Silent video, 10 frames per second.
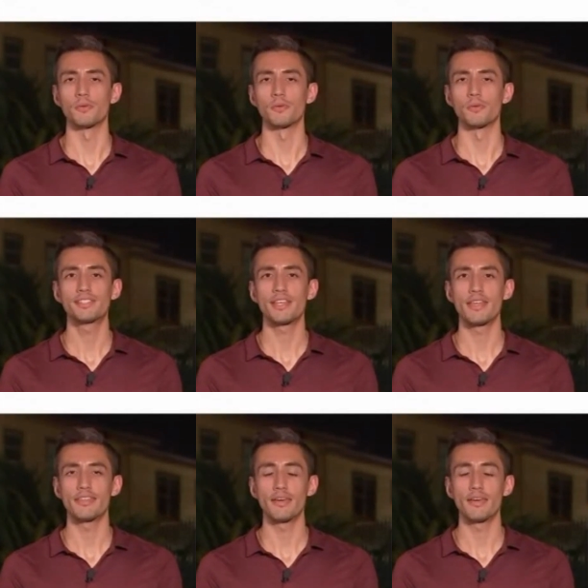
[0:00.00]
police
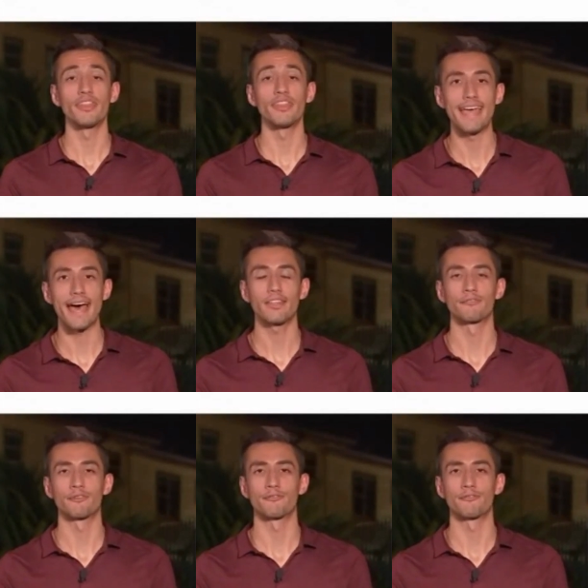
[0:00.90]
say that when the dad
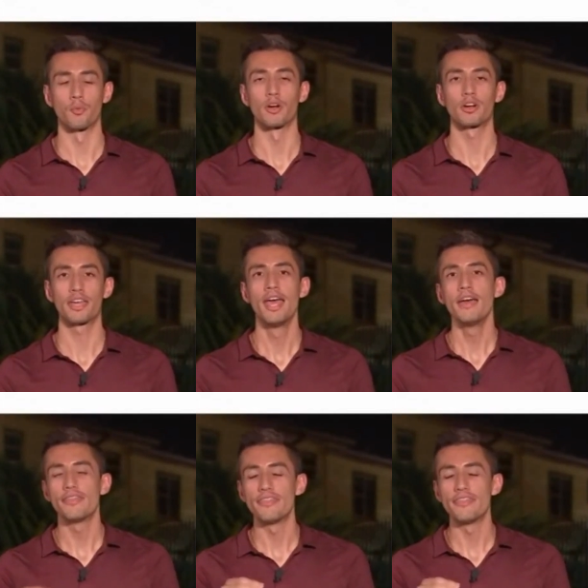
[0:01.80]
left for work,
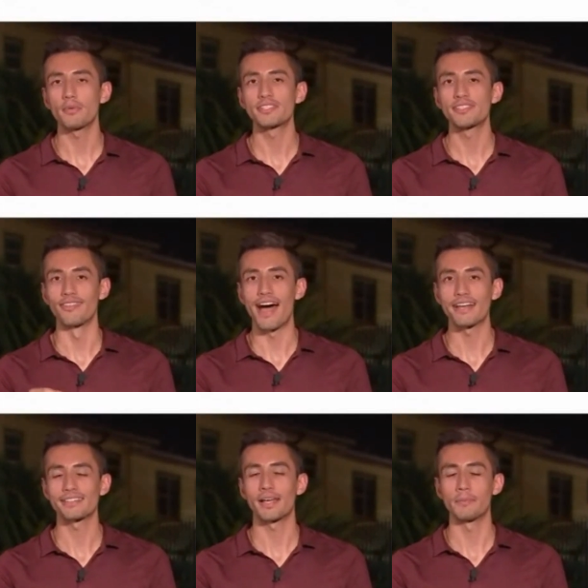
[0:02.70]
that was the
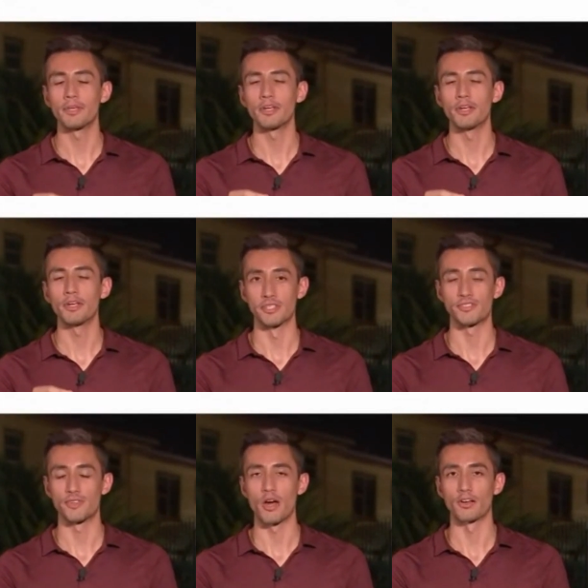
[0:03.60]
last time he heard from
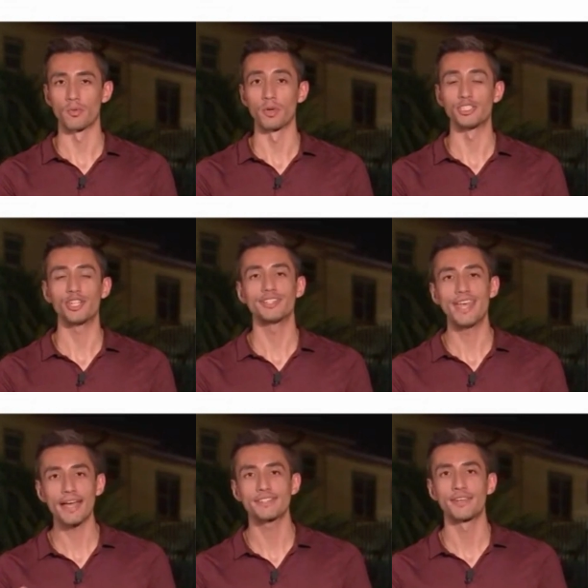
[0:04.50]
his daughter when she
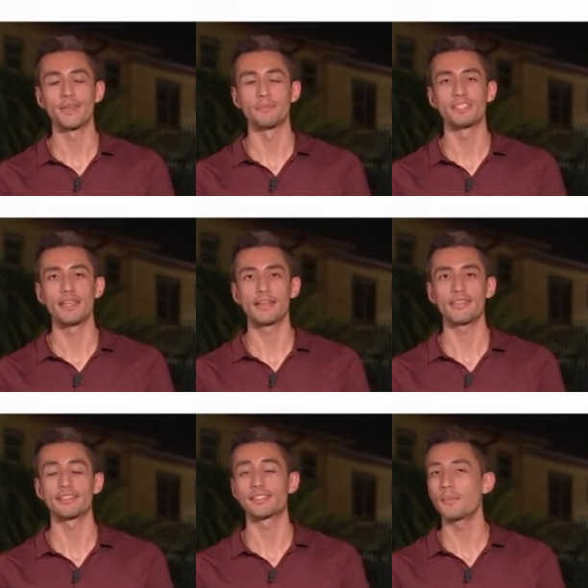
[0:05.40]
texted him saying
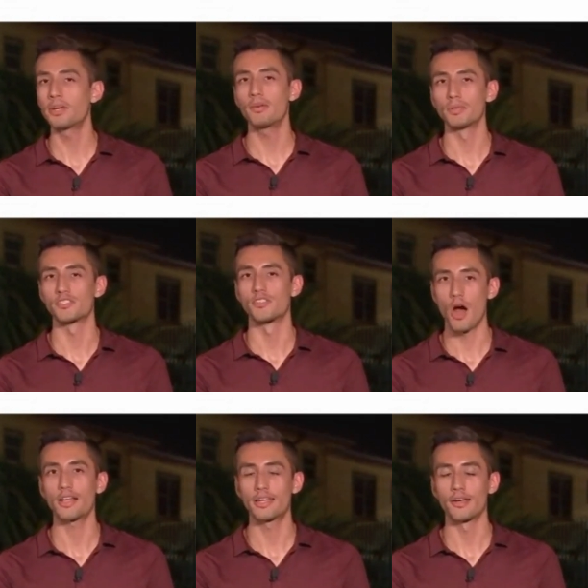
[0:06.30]
that somebody was
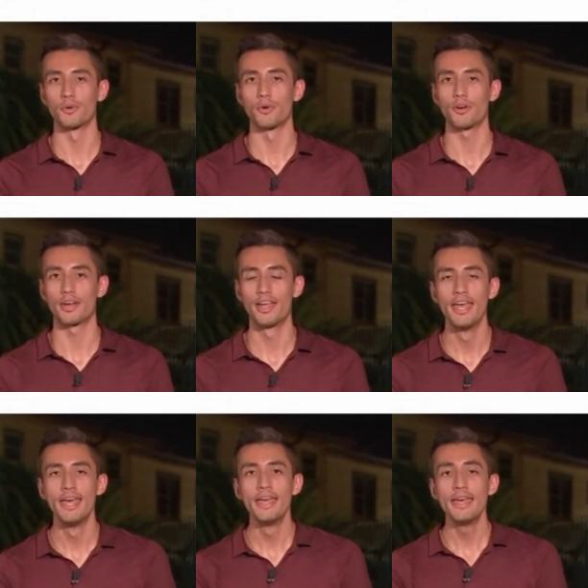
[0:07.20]
knocking on the door.
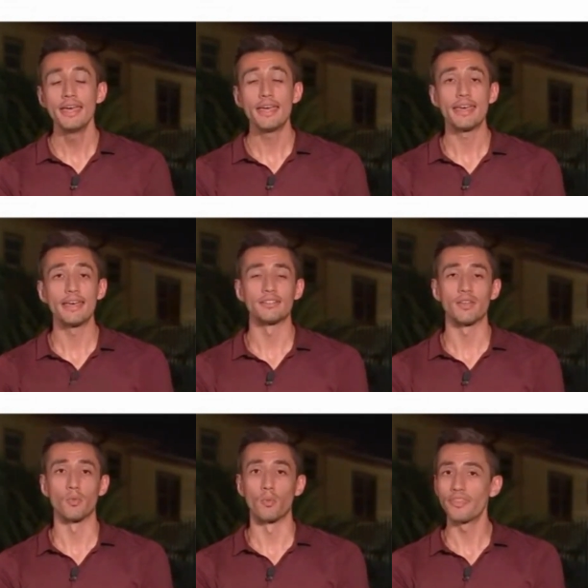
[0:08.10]
And
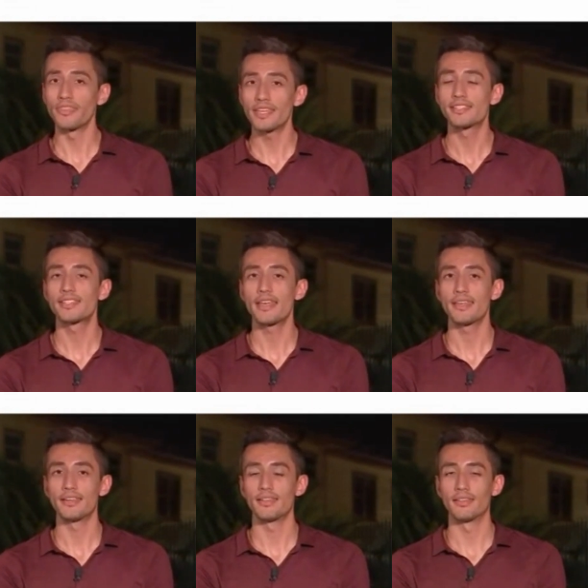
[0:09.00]
what they
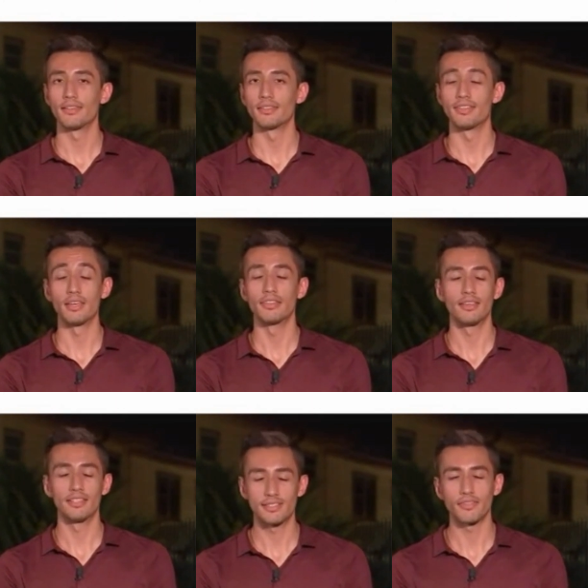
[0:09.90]
say, they,
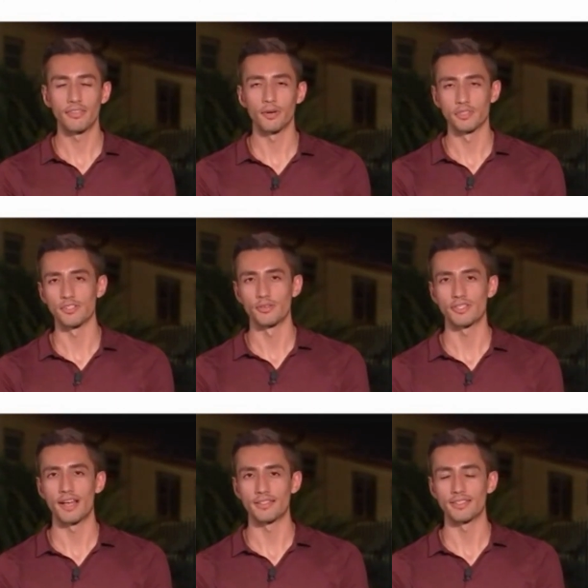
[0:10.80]
they said that there was no
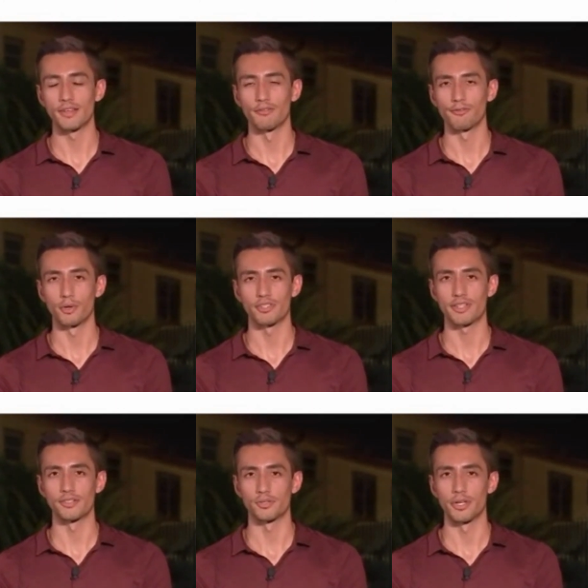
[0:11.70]
signs of
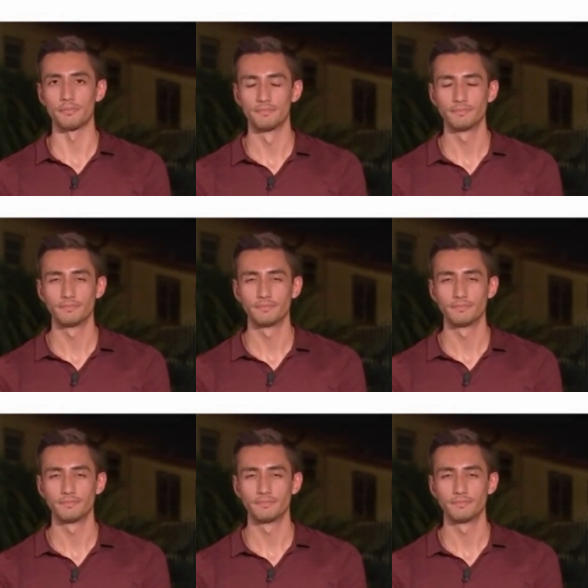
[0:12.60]
forced entry.